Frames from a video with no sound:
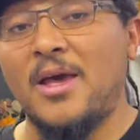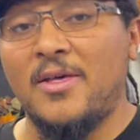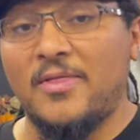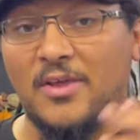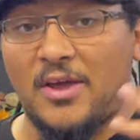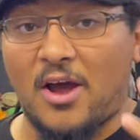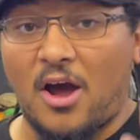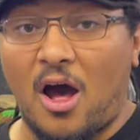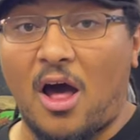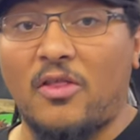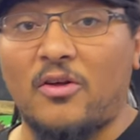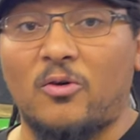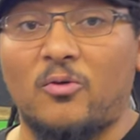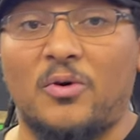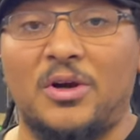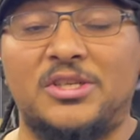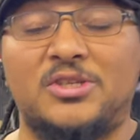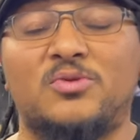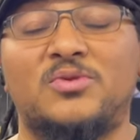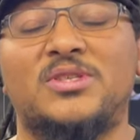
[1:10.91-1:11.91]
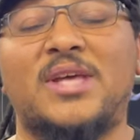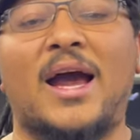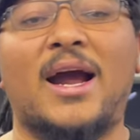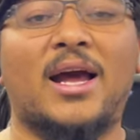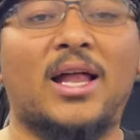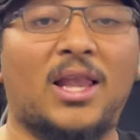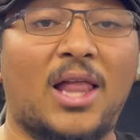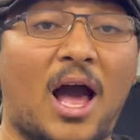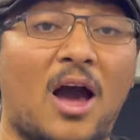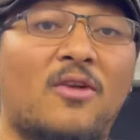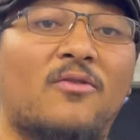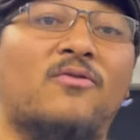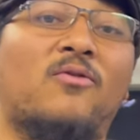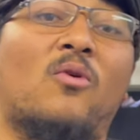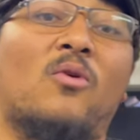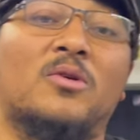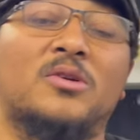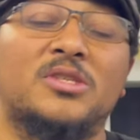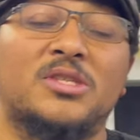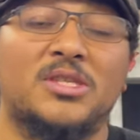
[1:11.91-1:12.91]
The other which was that cloud
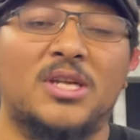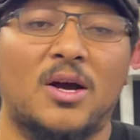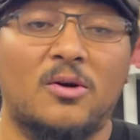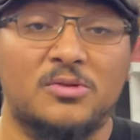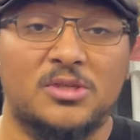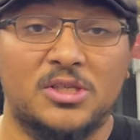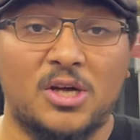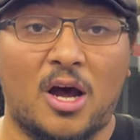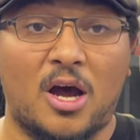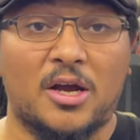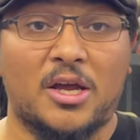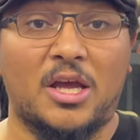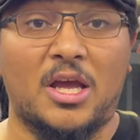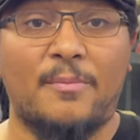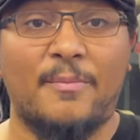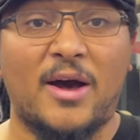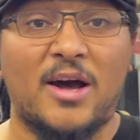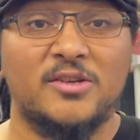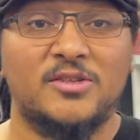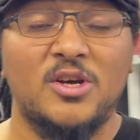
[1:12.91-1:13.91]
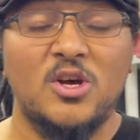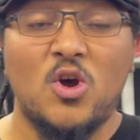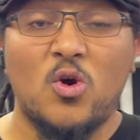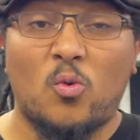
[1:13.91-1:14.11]
forest that I was talking about.